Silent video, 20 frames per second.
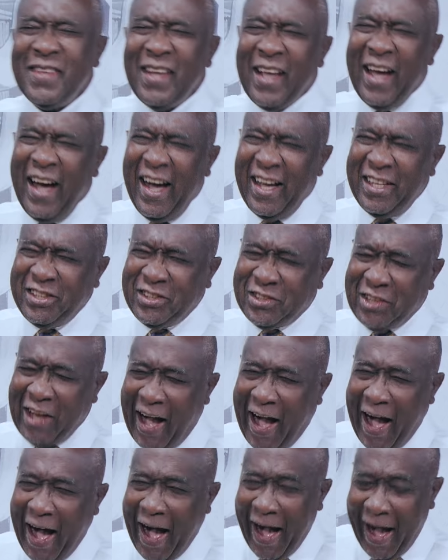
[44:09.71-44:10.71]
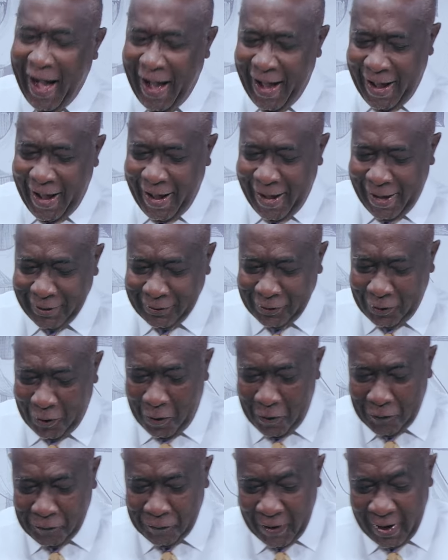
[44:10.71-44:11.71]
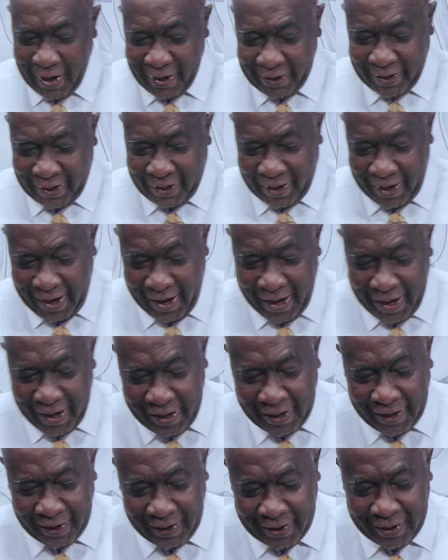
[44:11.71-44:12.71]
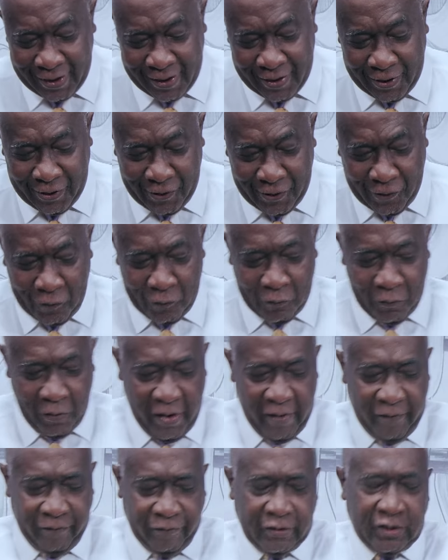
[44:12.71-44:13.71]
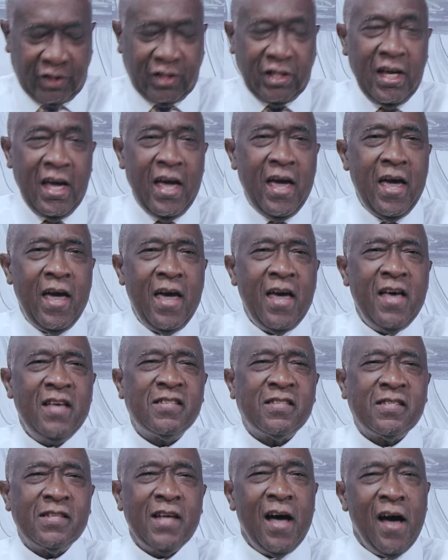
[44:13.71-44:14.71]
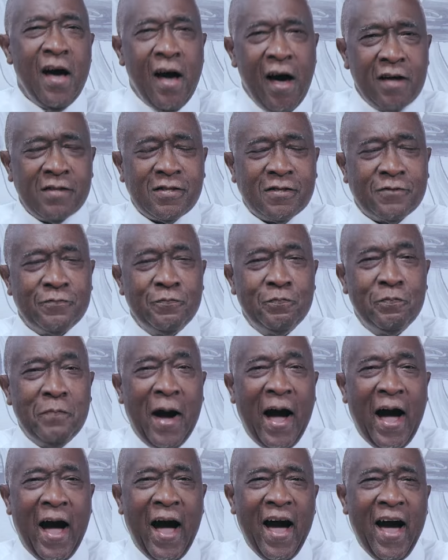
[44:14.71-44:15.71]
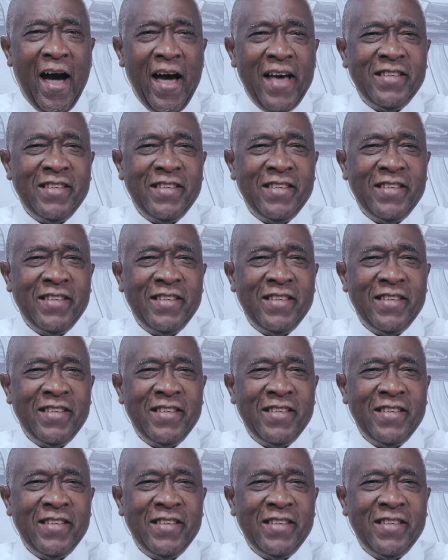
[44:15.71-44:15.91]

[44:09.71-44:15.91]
a child of a king with Jesus my